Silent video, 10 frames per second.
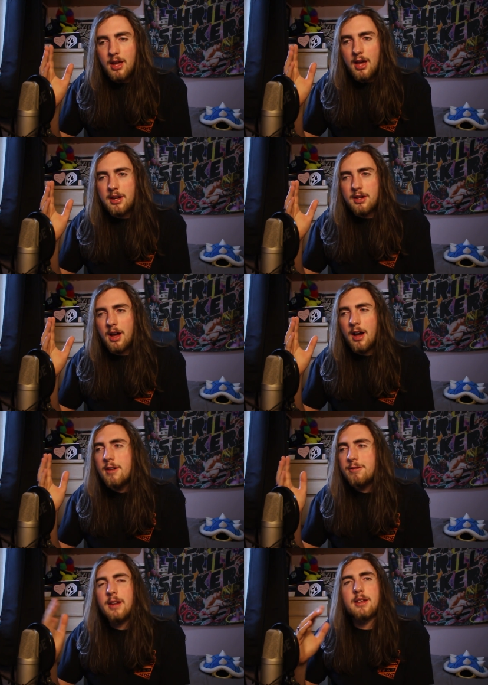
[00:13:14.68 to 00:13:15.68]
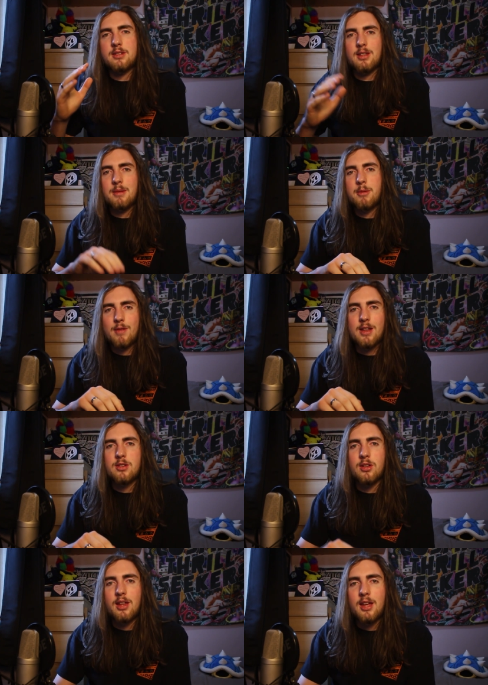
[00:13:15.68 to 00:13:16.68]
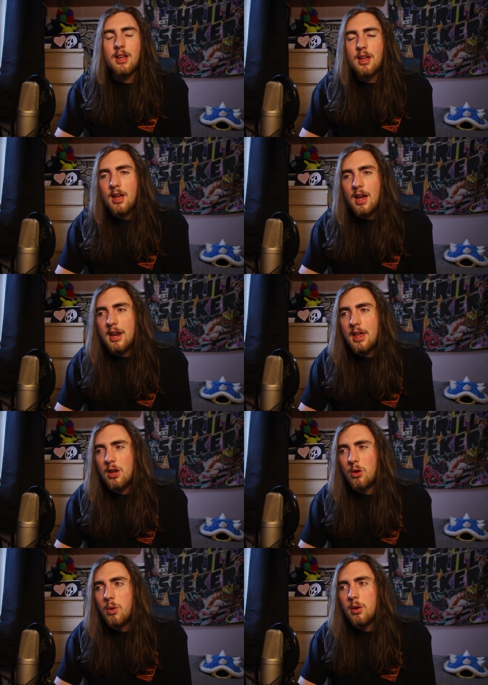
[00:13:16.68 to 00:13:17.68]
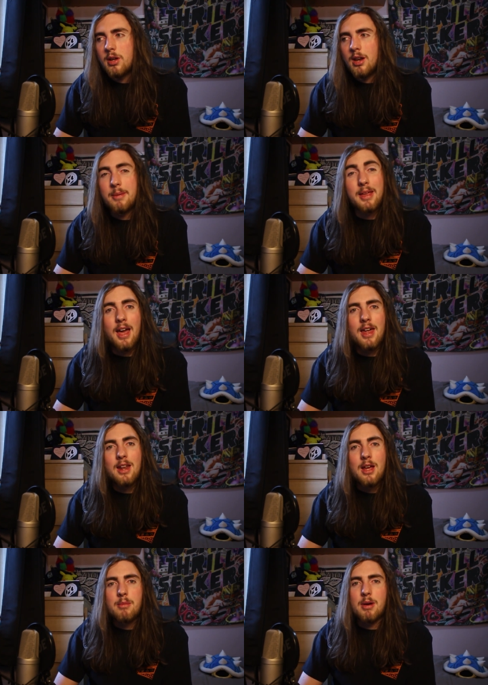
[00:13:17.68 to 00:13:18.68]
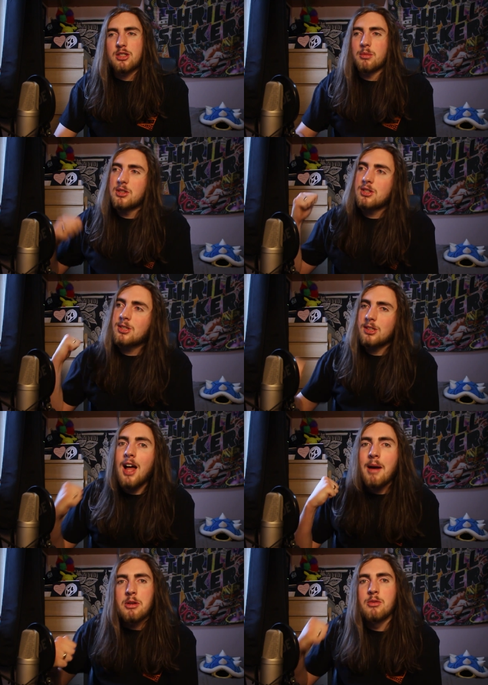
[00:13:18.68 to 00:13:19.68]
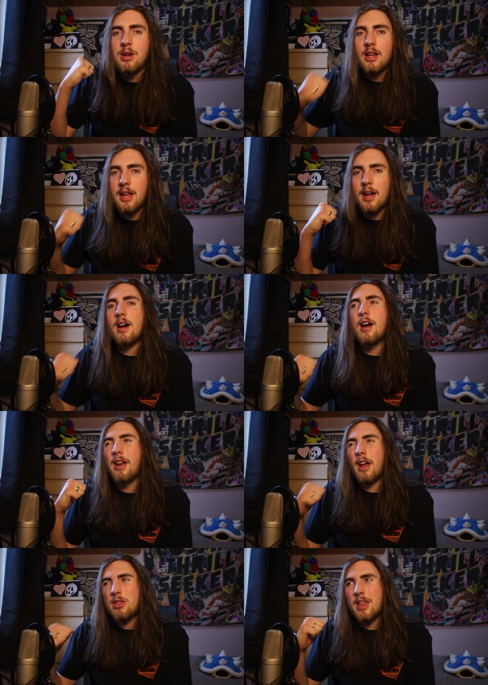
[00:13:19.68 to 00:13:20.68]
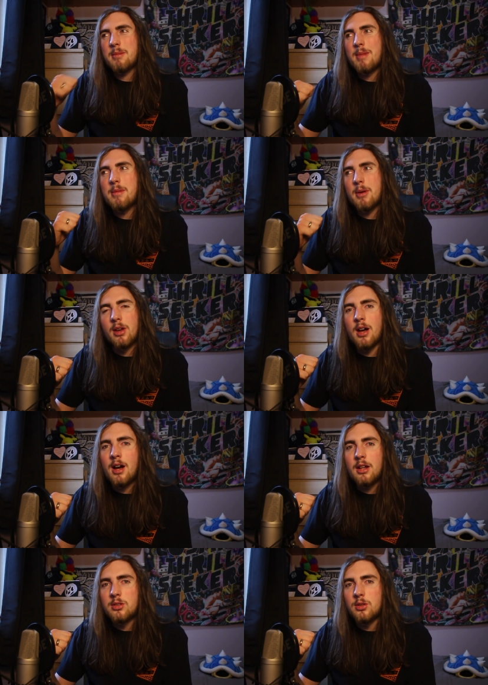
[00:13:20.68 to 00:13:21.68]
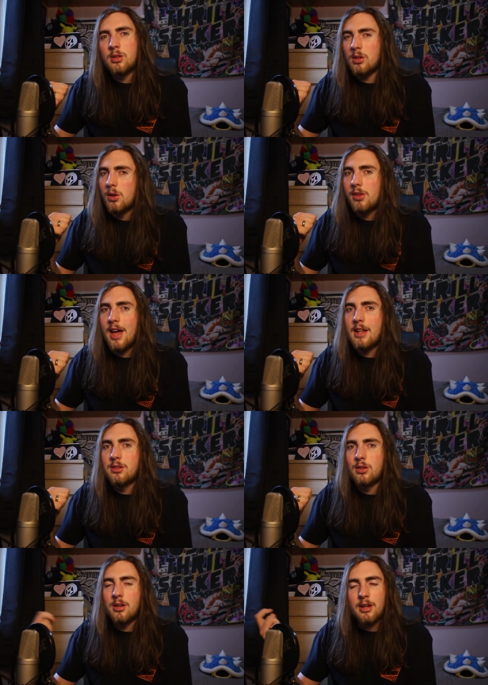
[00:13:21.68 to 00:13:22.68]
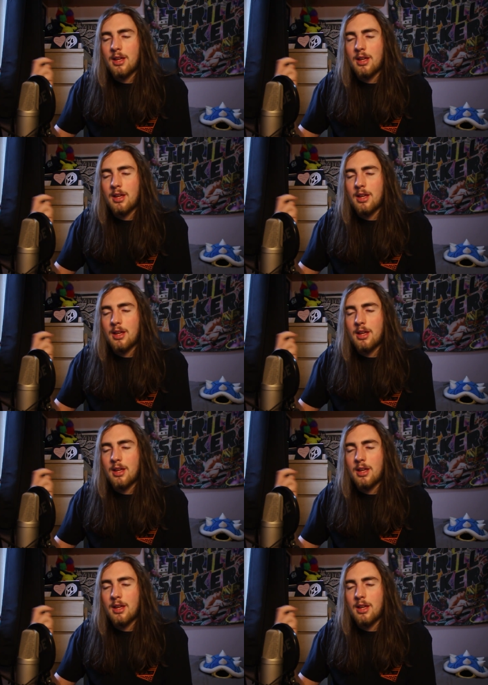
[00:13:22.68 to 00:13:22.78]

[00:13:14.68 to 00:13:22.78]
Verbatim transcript: and I fell asleep eventually, and then got woken up again by someone slamming really hard, I think maybe on our door or their door,